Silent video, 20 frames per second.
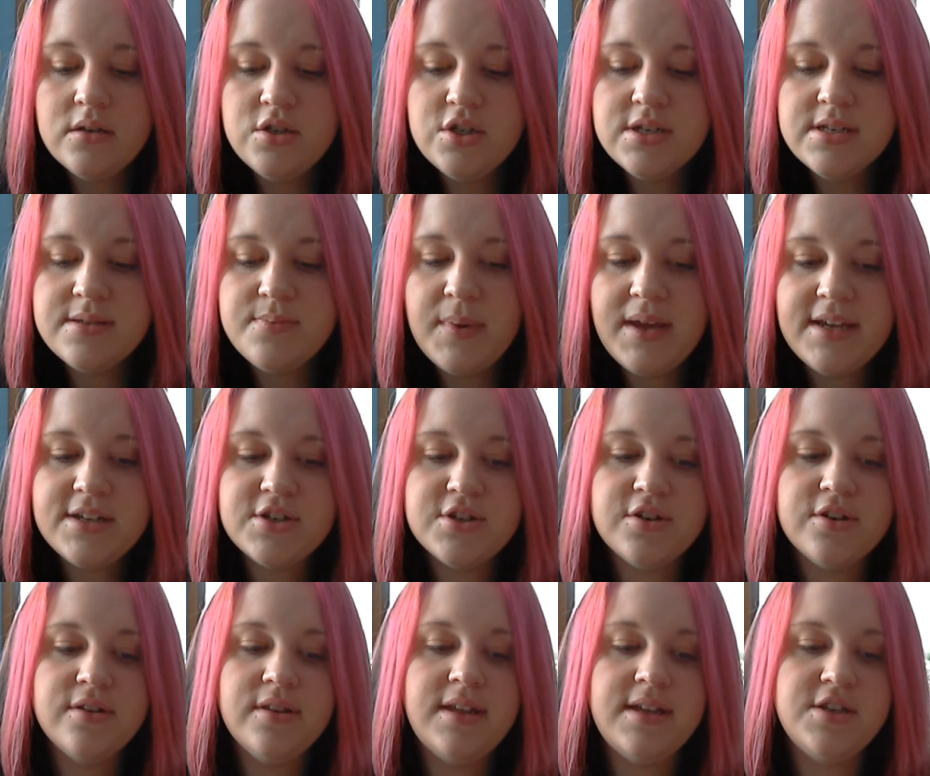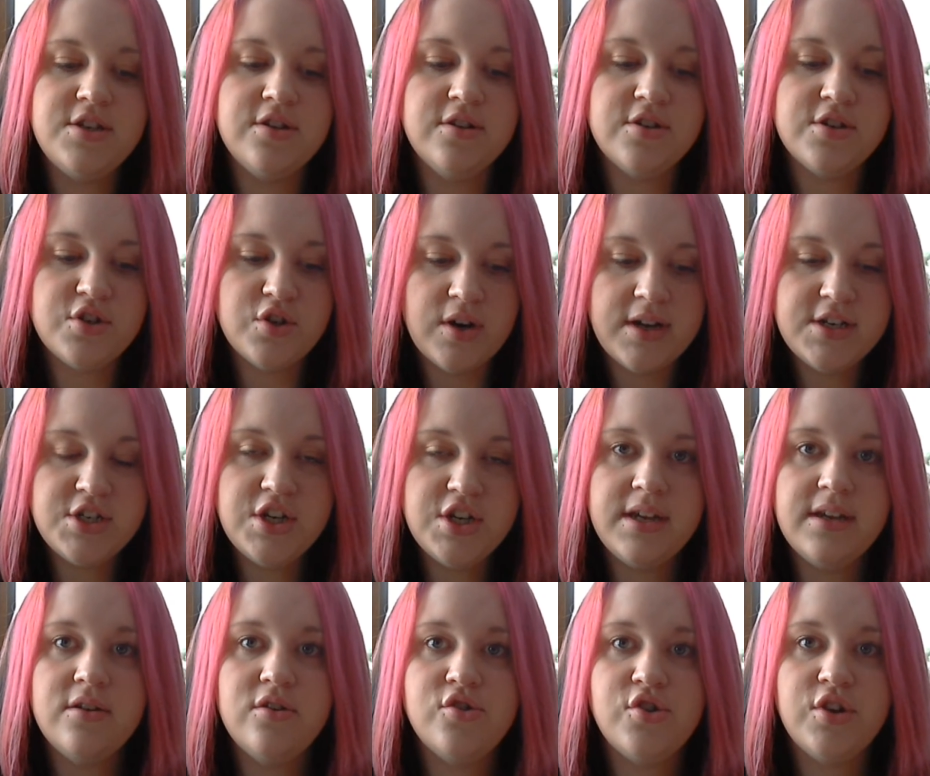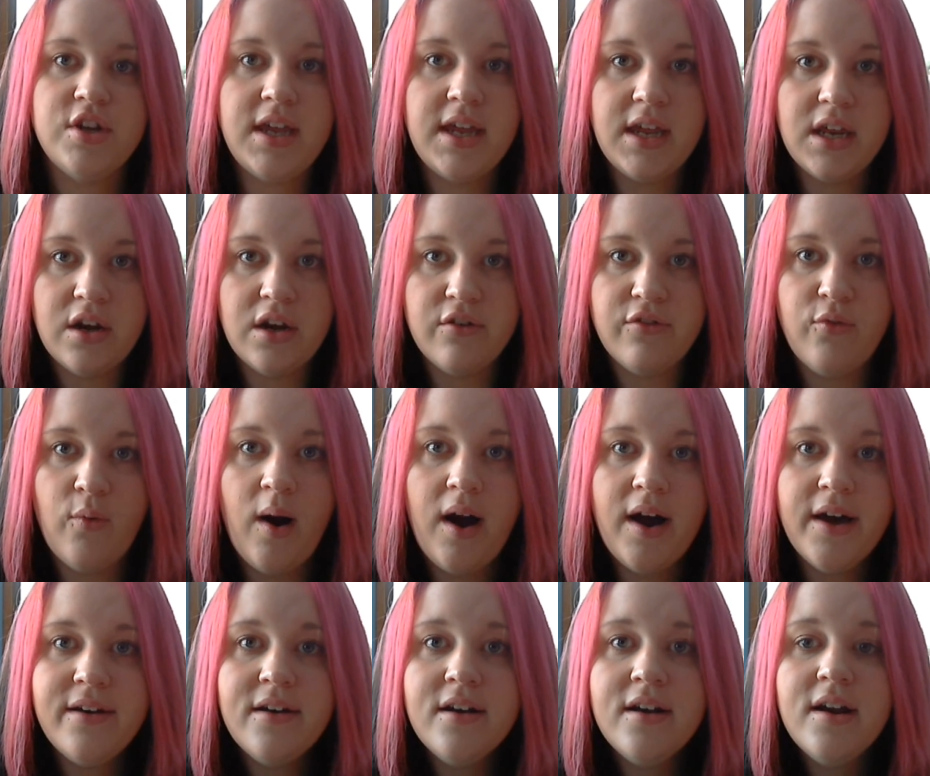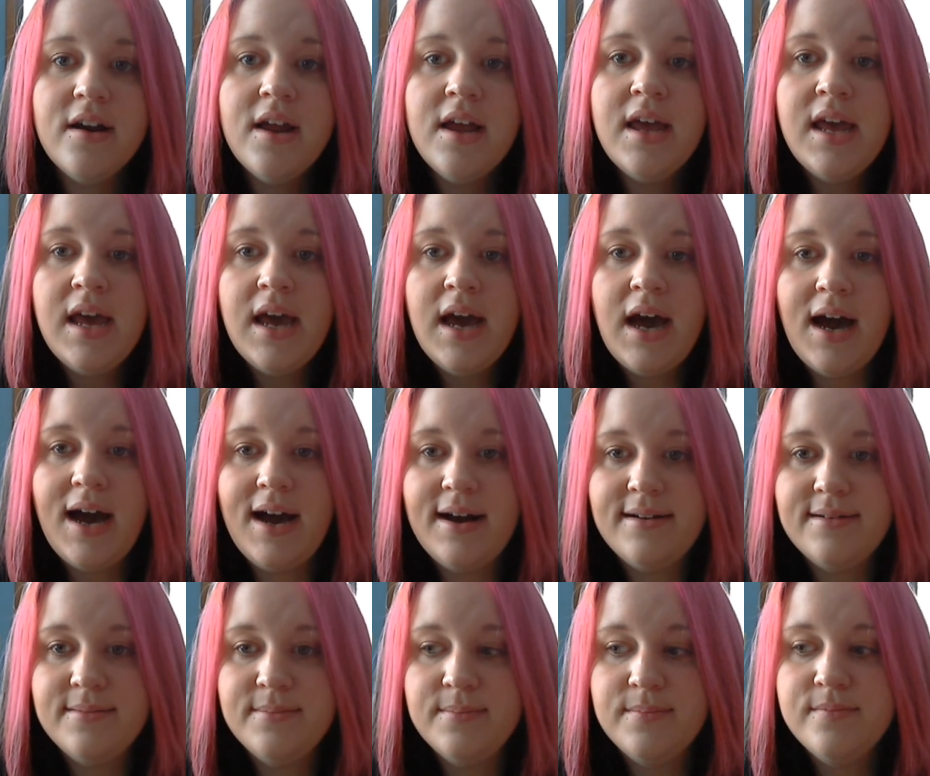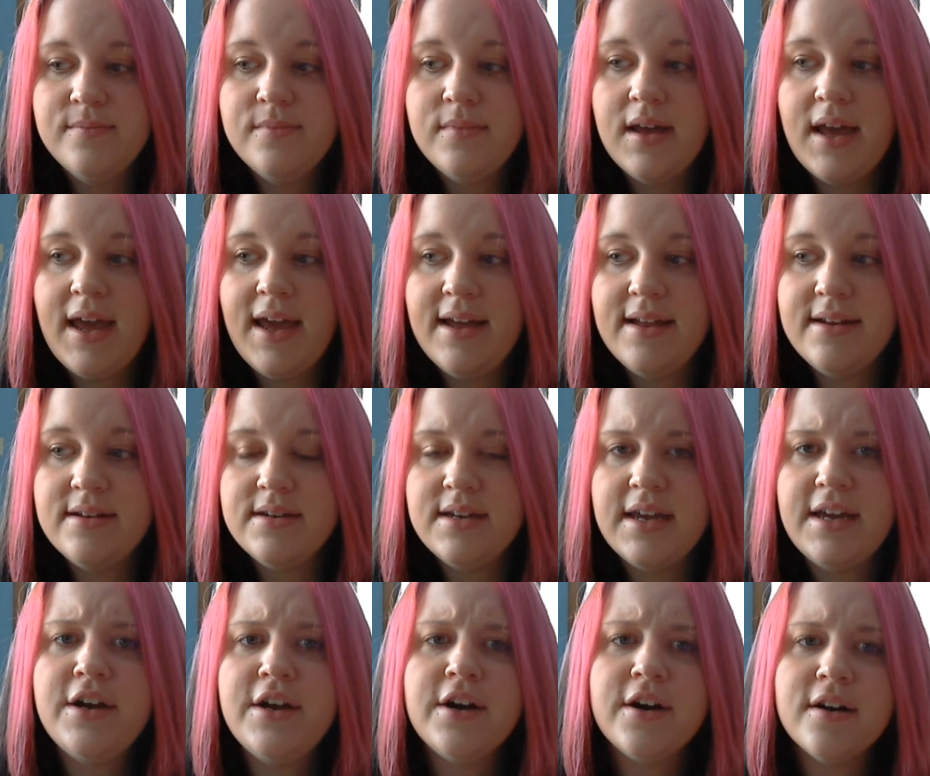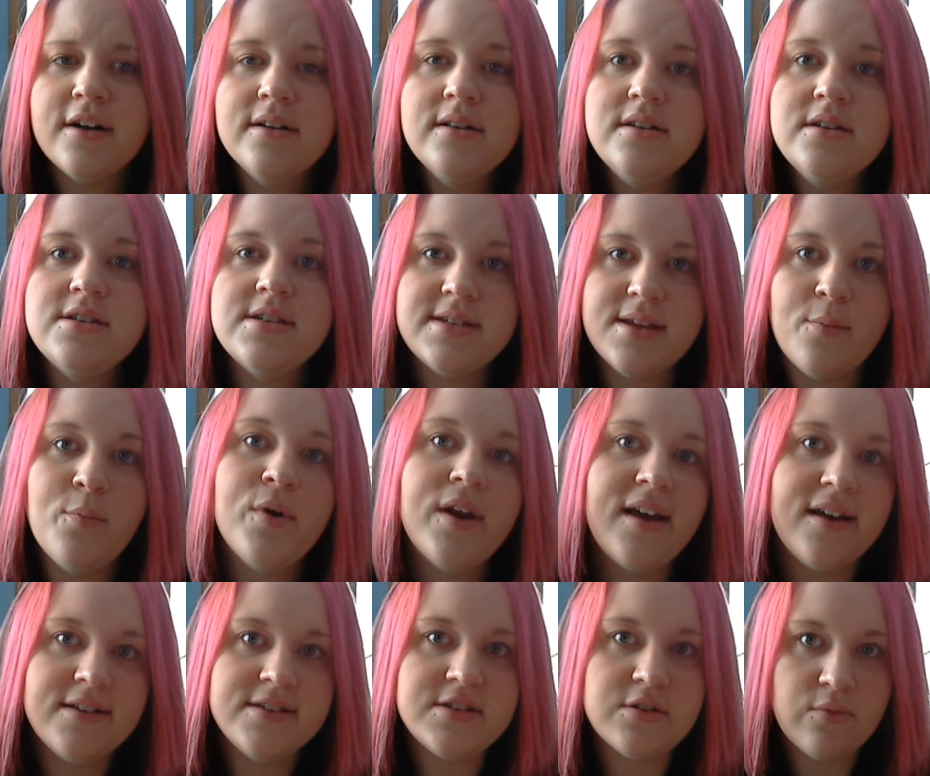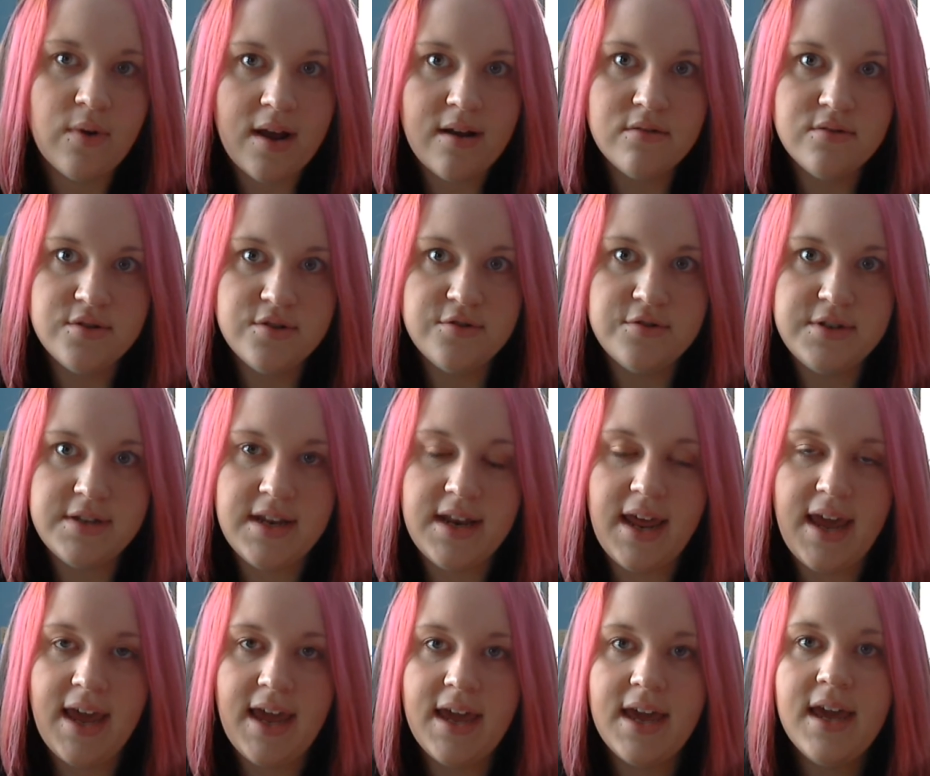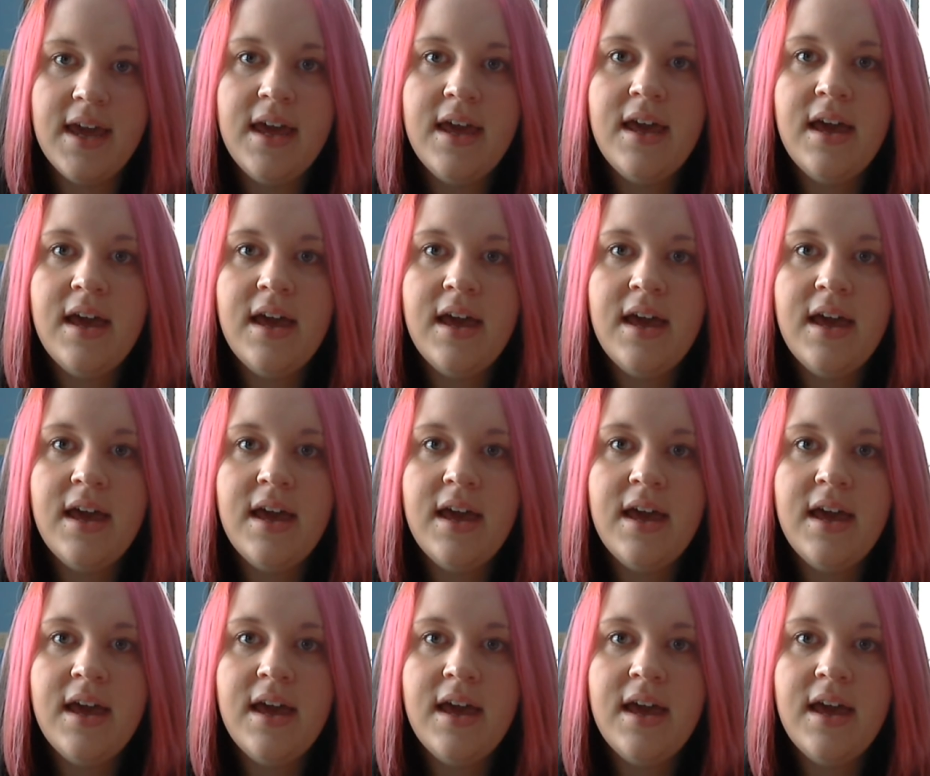Just make sure that you're stretching, drinking enough water, and encourage someone else around you today.